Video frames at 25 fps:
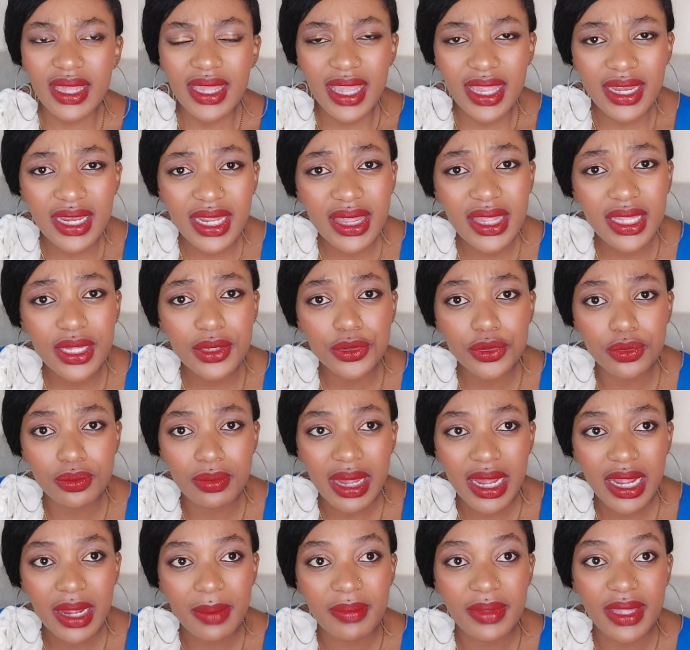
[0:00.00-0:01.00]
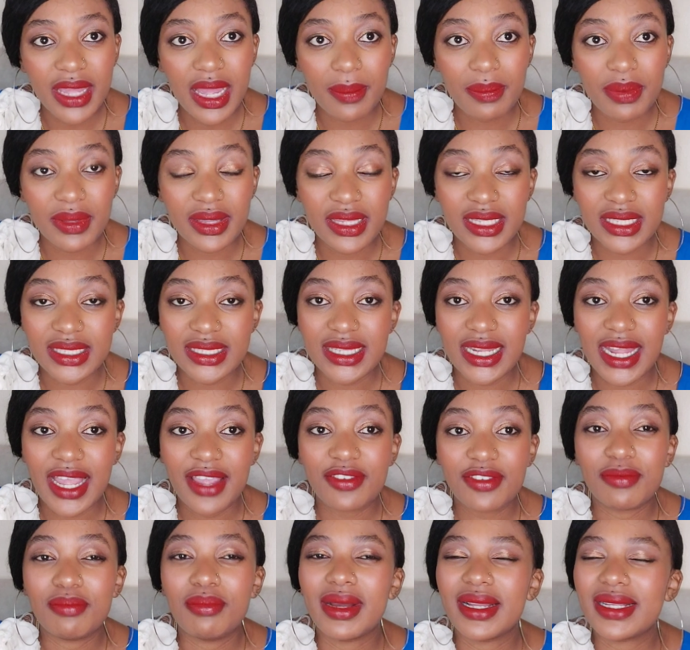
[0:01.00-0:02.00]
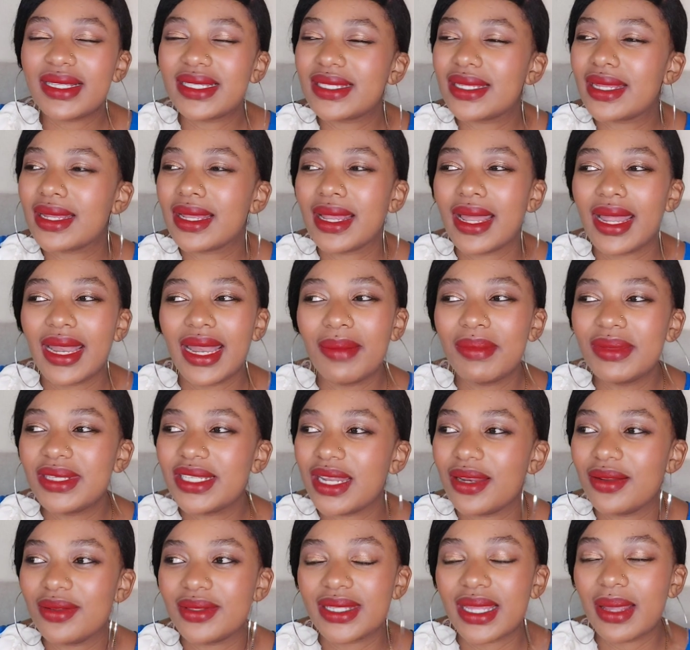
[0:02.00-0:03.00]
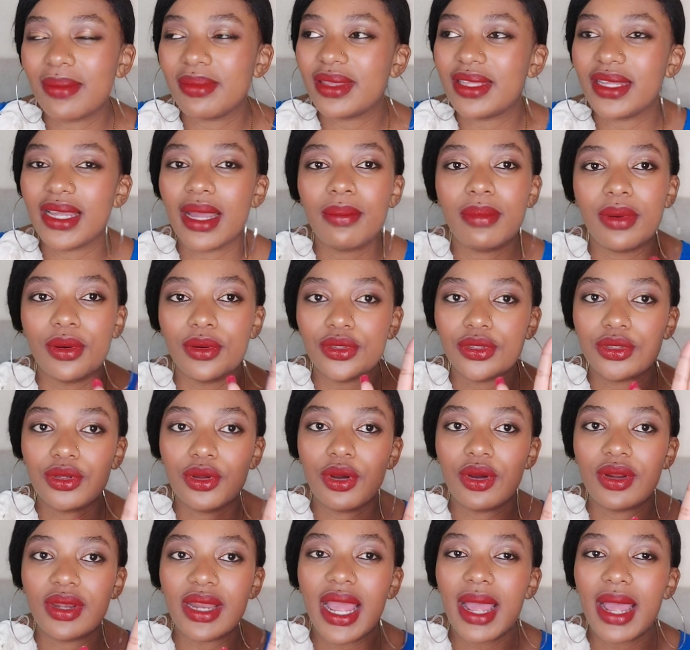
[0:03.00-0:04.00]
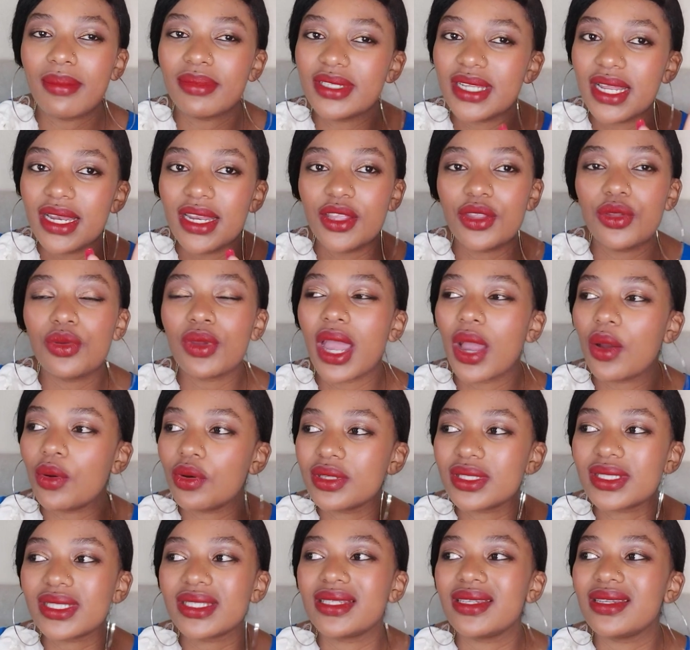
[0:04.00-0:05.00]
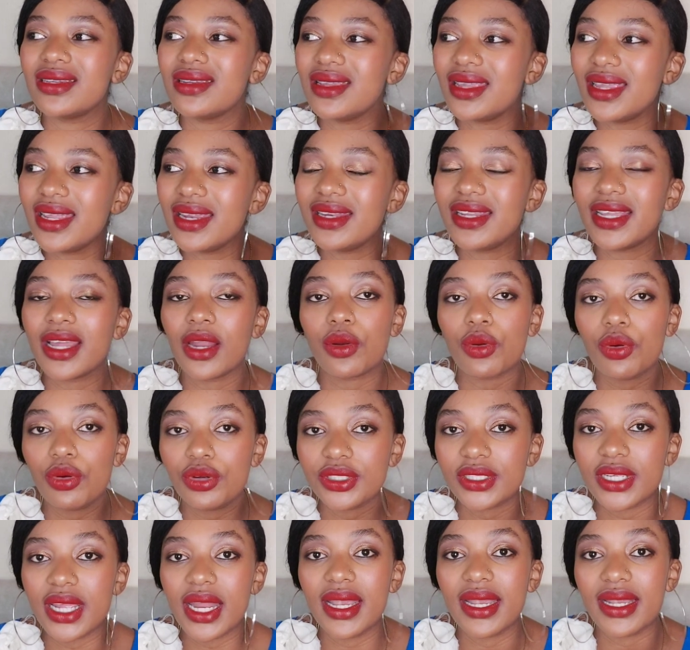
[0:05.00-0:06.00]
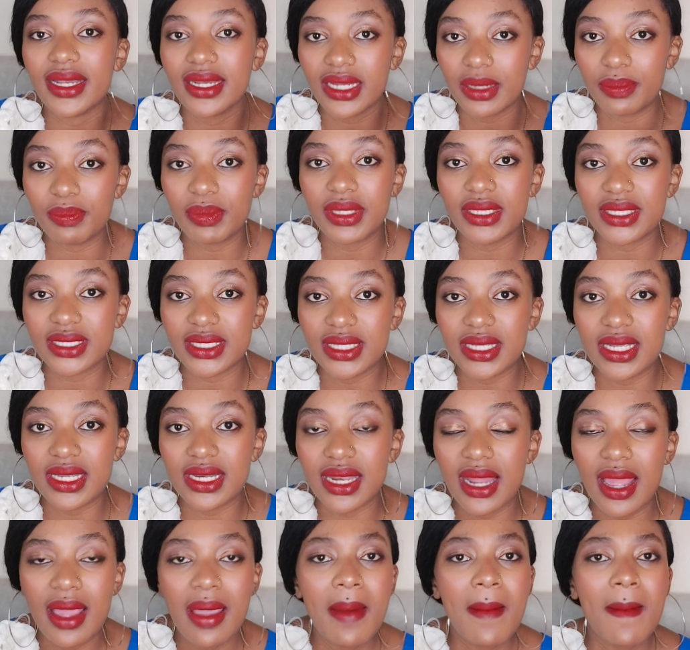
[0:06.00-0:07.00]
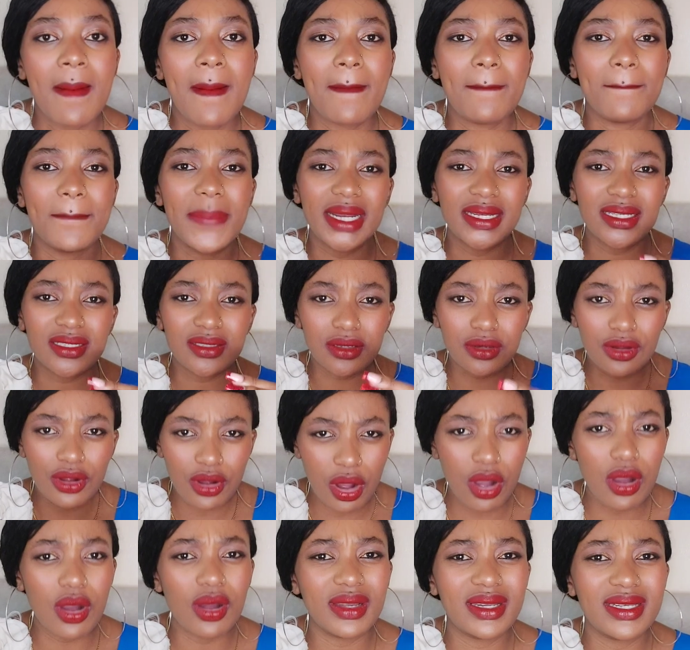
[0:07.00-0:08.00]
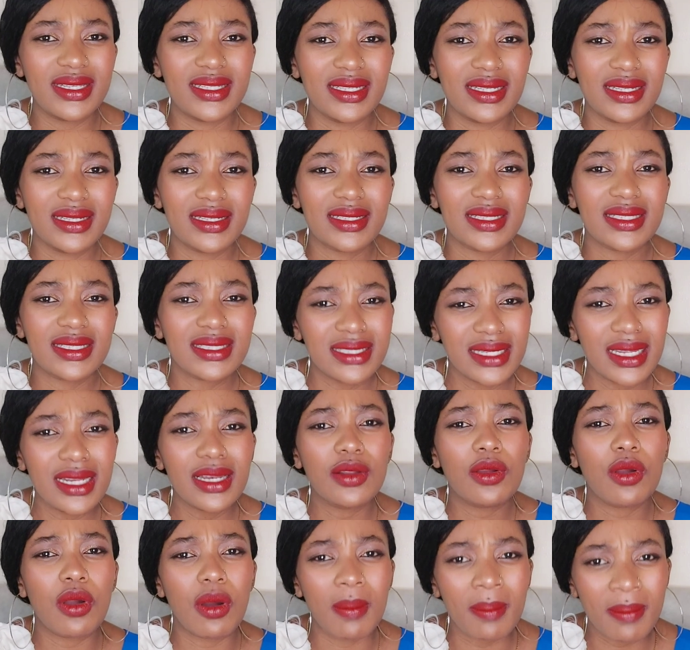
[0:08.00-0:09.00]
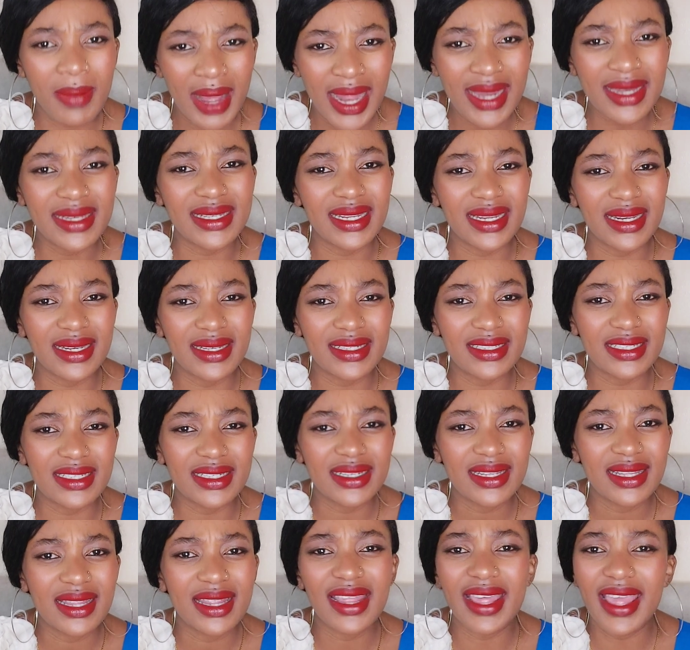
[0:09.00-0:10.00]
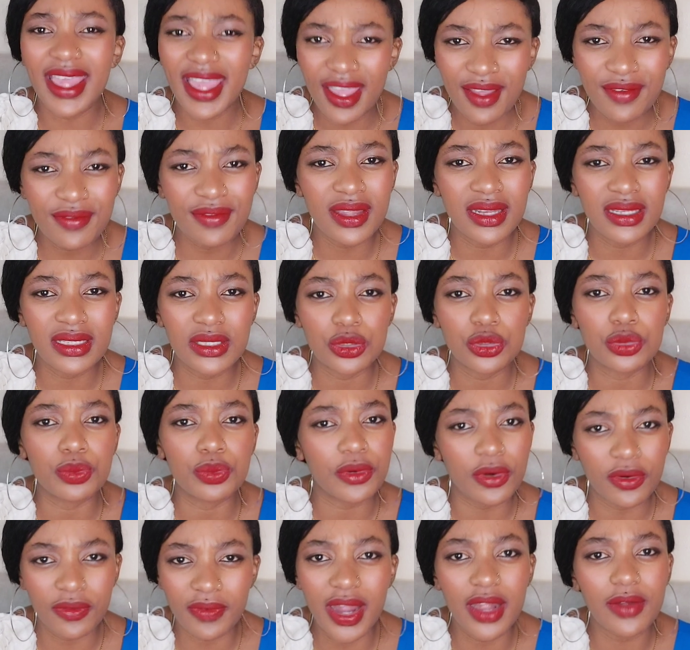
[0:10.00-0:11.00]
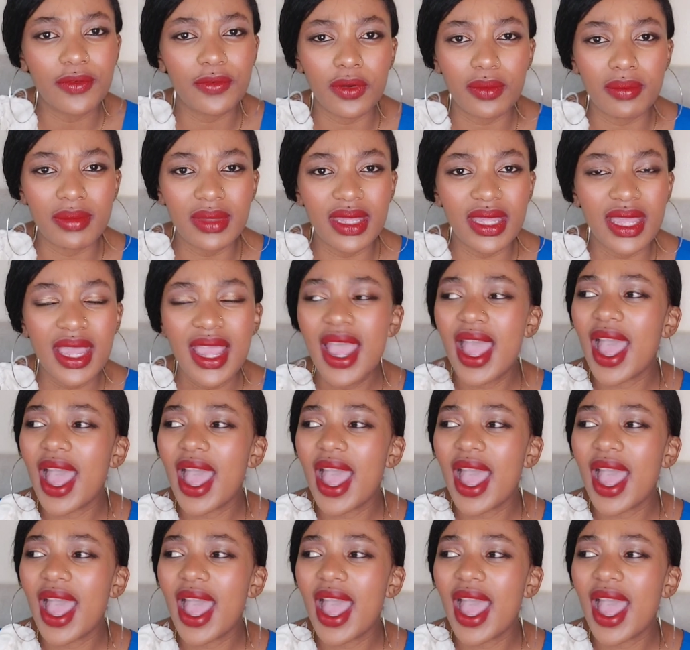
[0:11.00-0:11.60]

anything to back me up in this life. But let me tell you something about God. I'm telling you, I was Indian Ocean deep in sin. But God still commanded the heavens to provide for me.